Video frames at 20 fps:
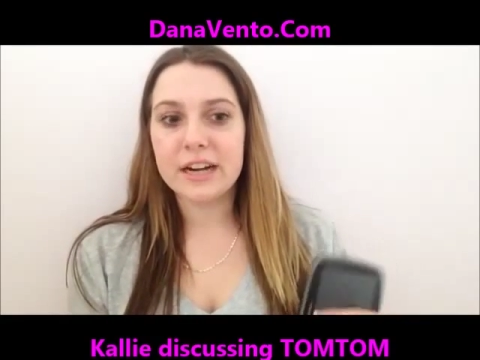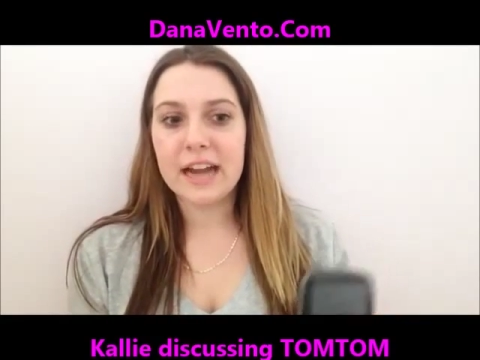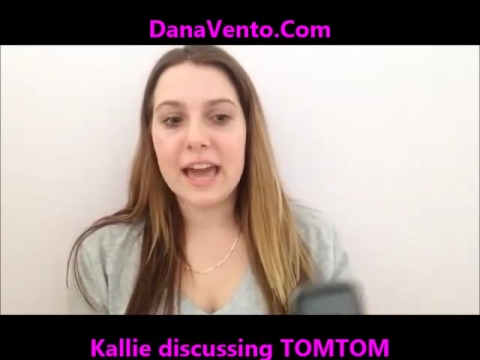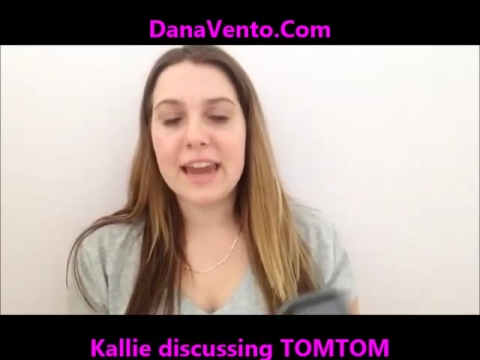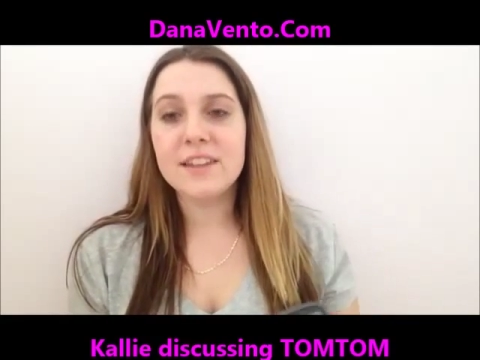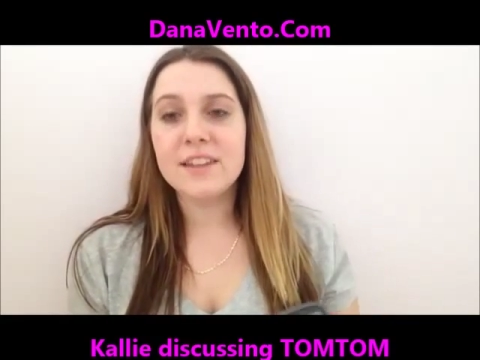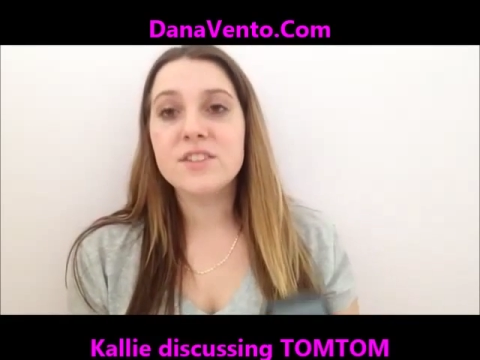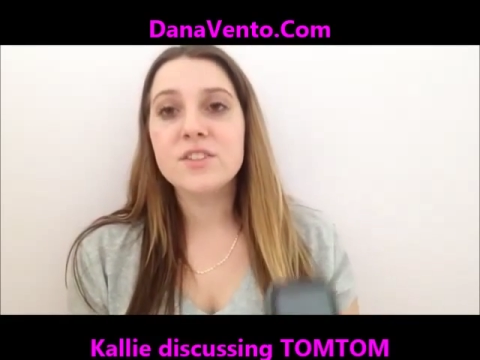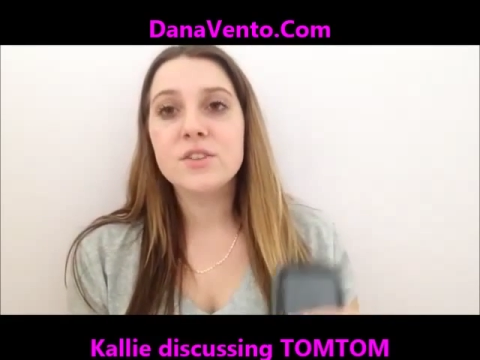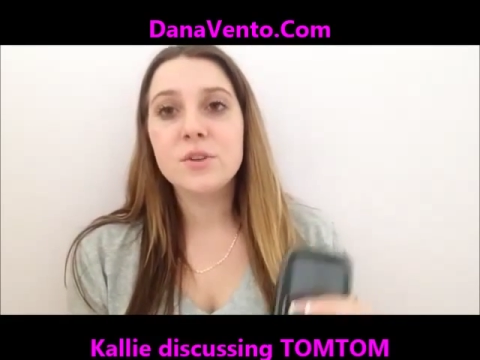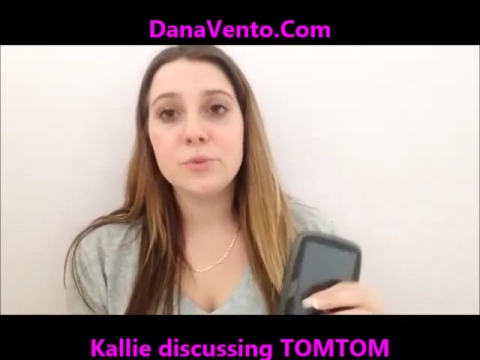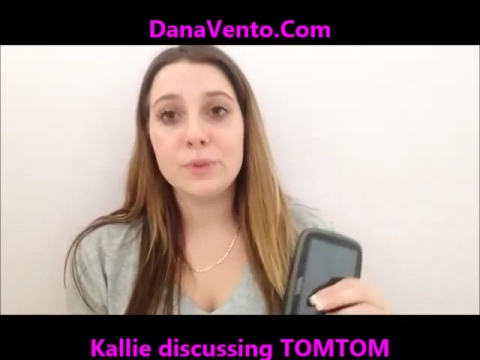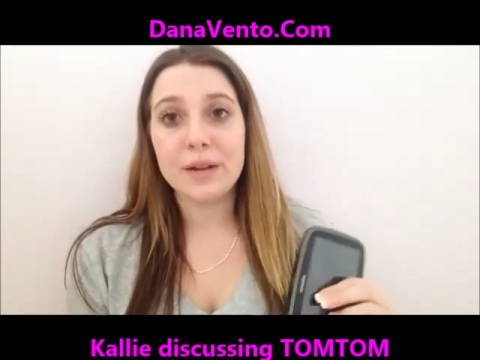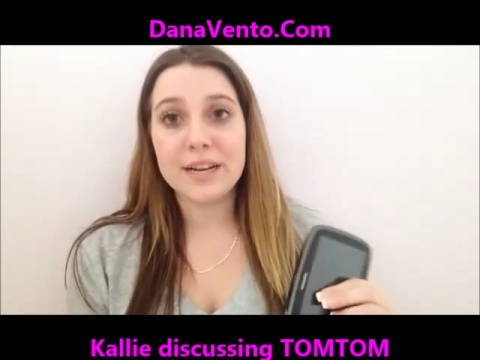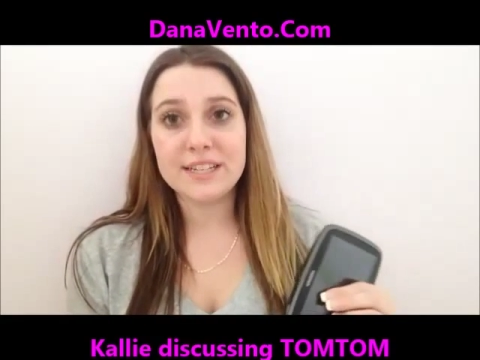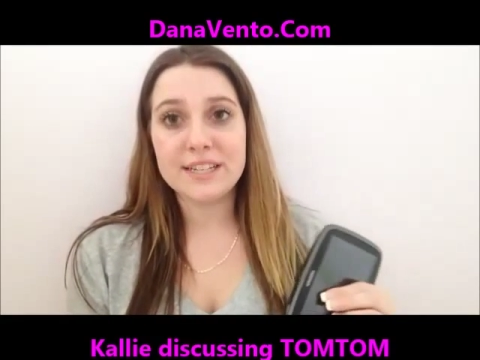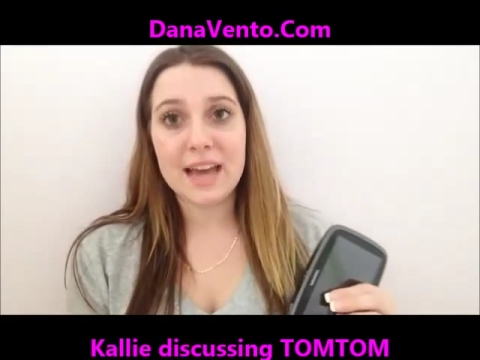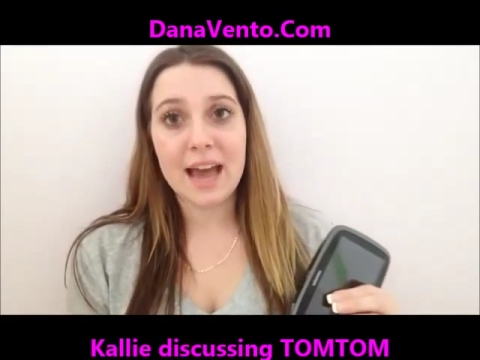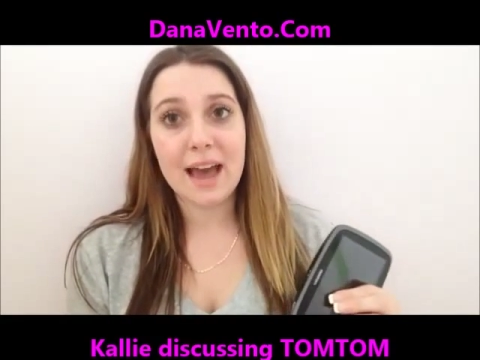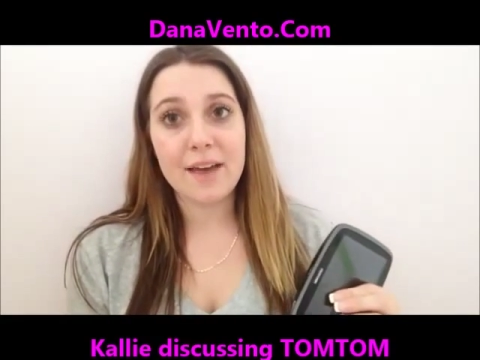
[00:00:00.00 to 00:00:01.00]
and it's
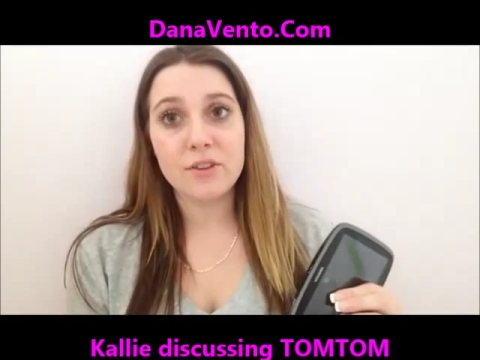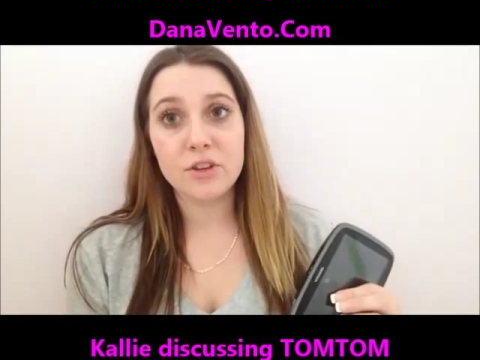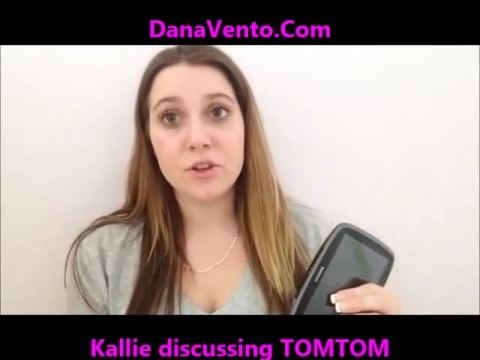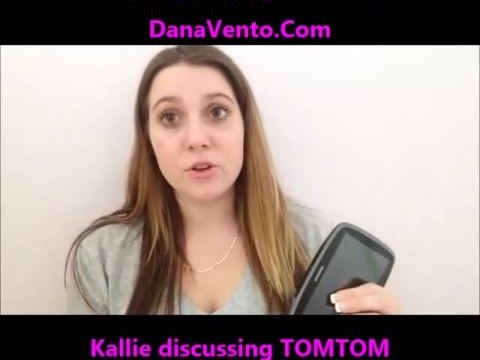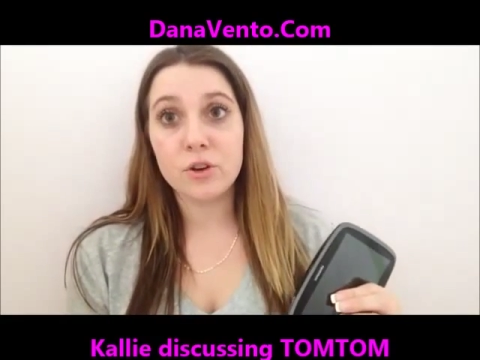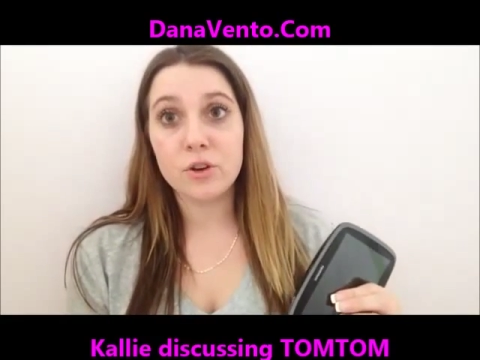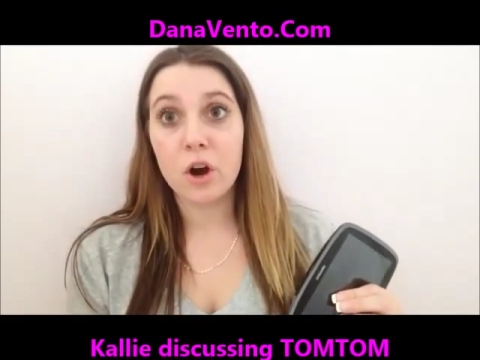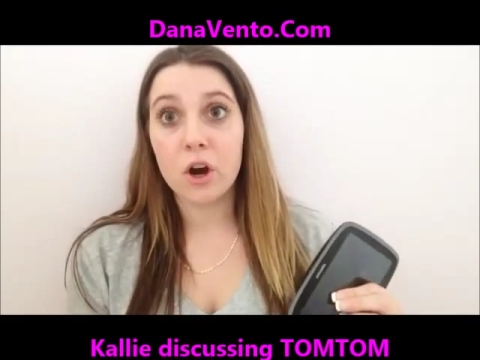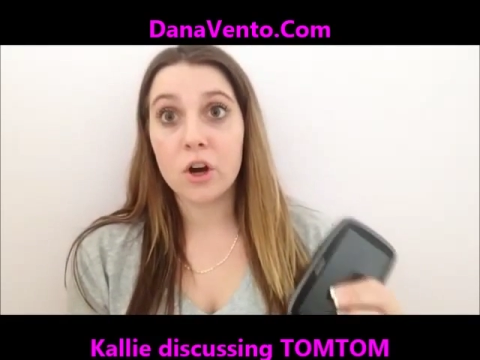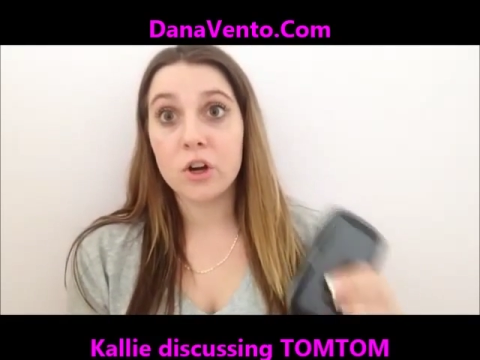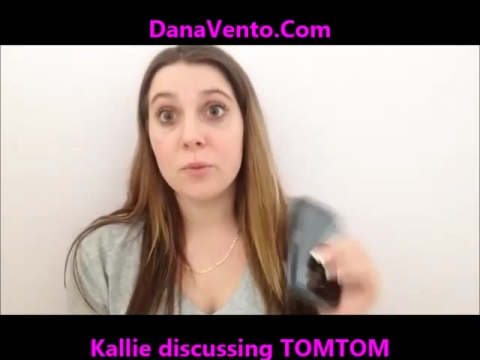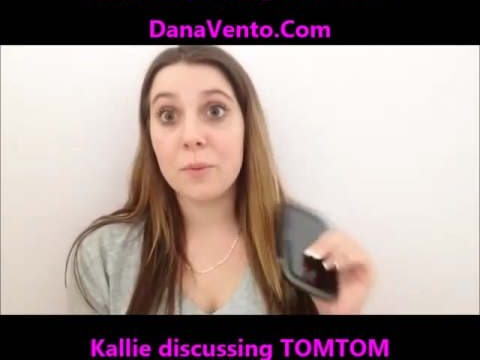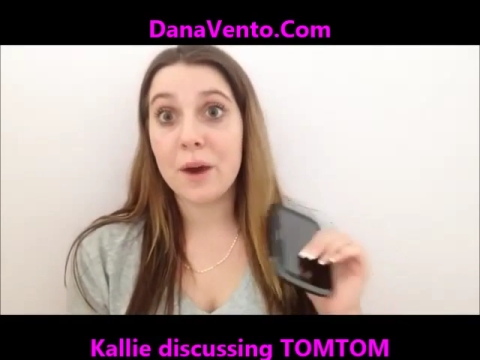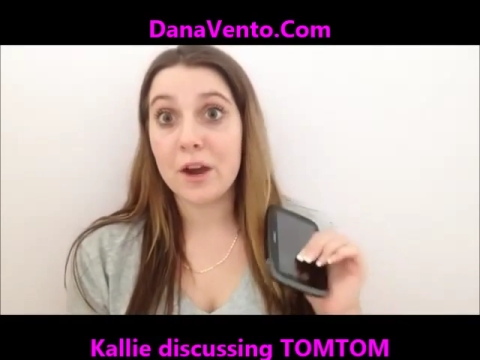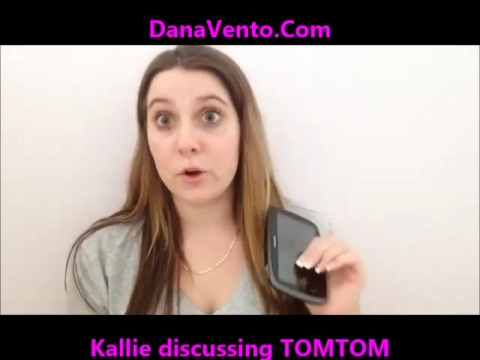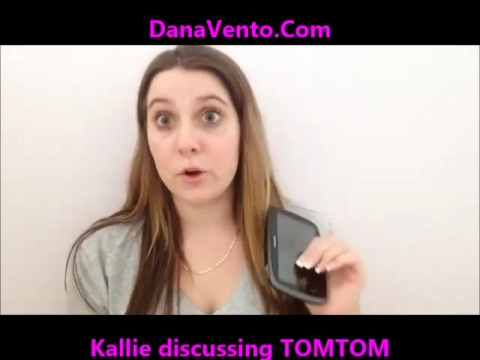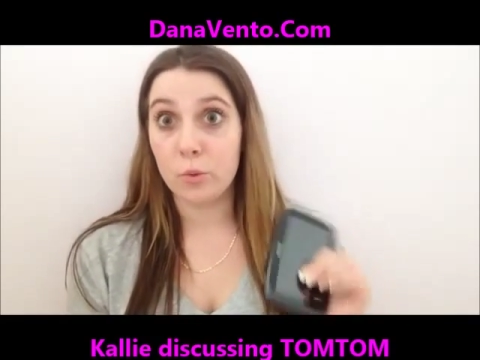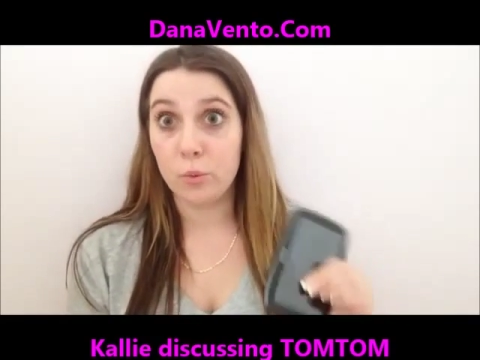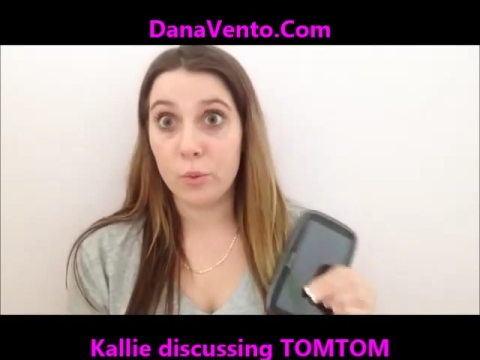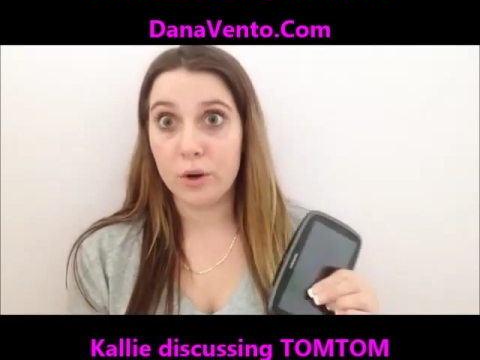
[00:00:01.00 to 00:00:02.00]
great to have in your car no
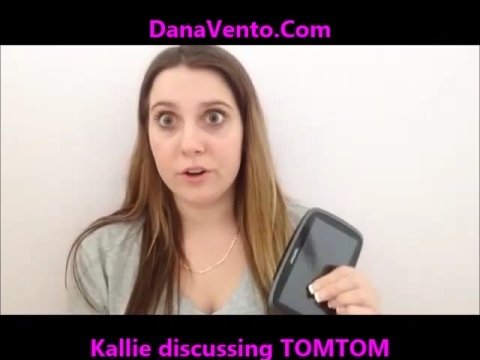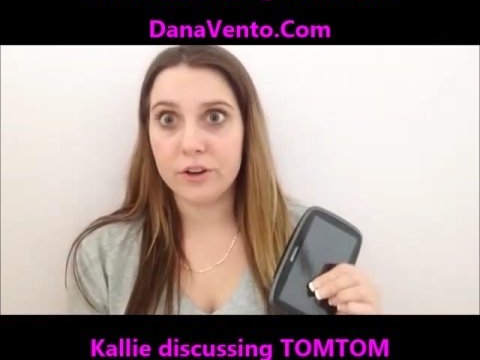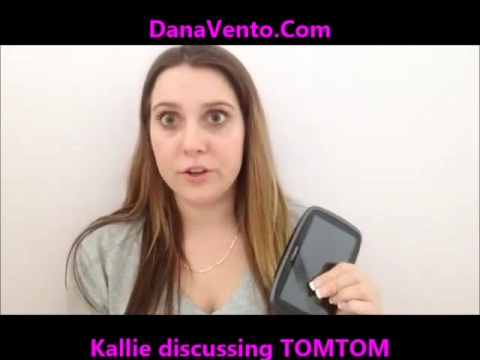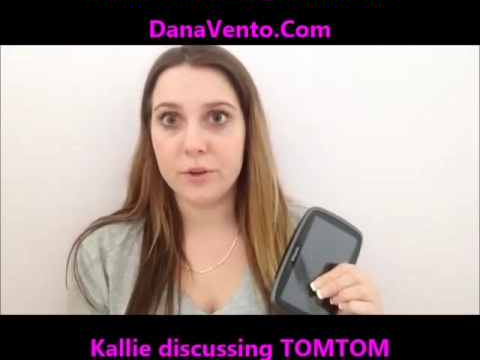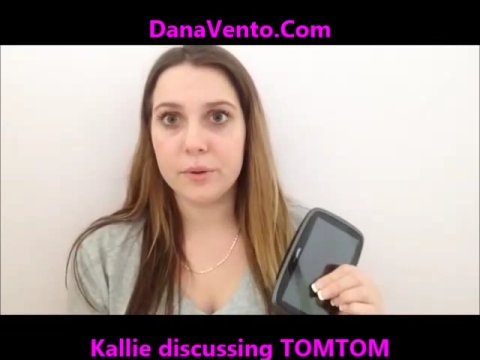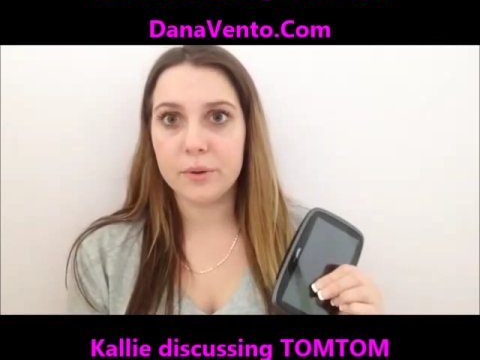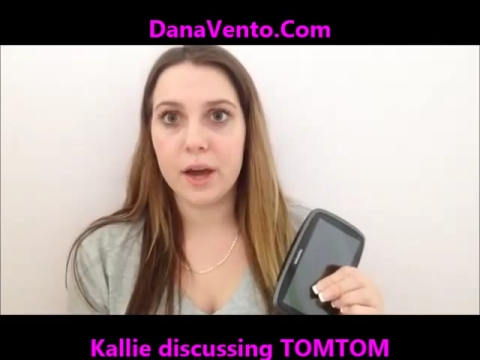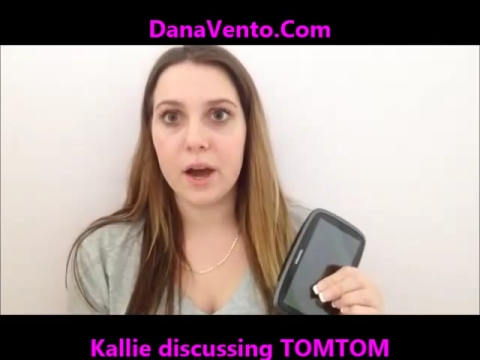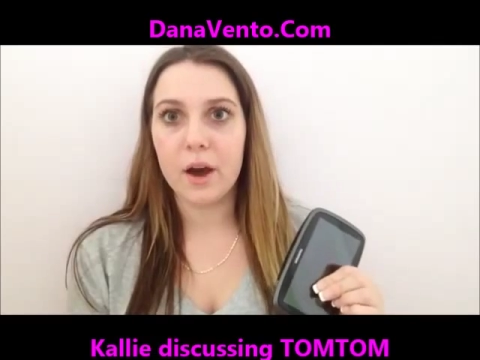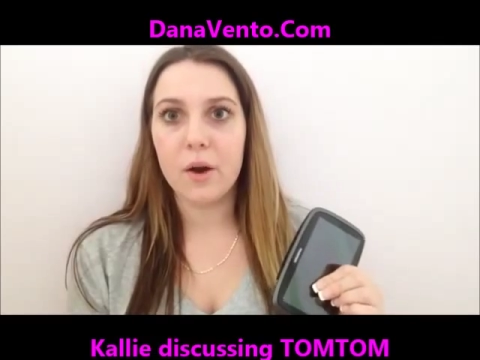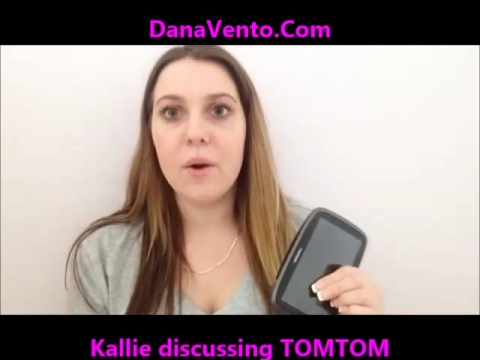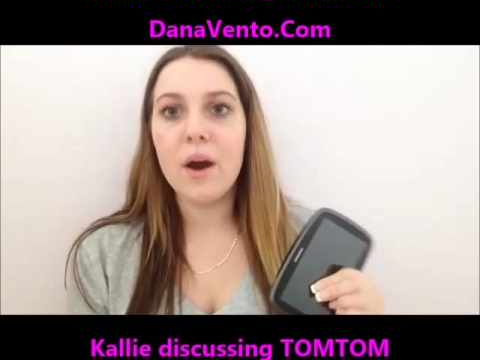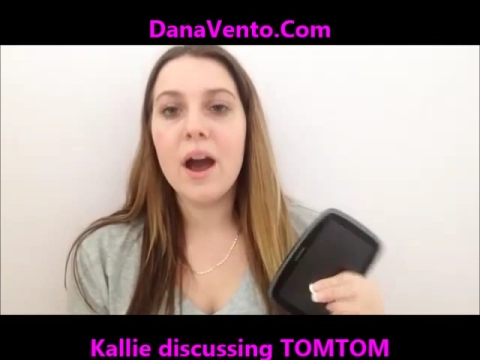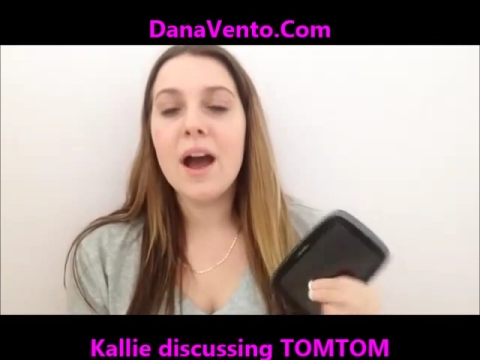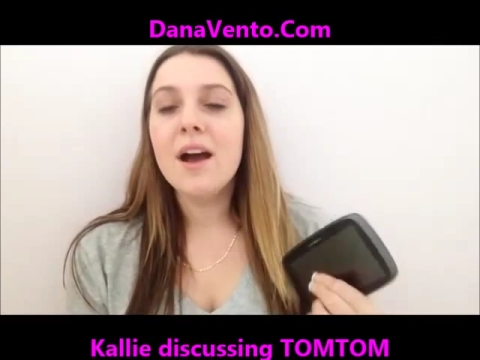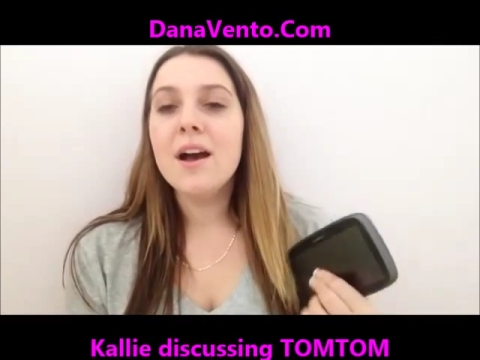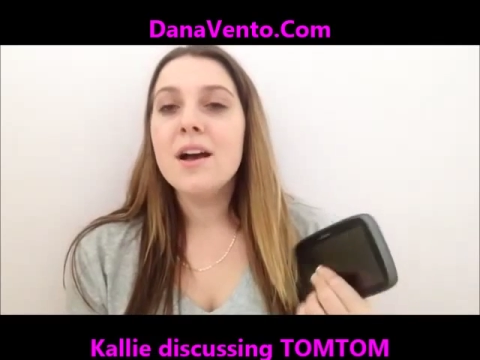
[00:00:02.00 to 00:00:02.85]
matter where you go.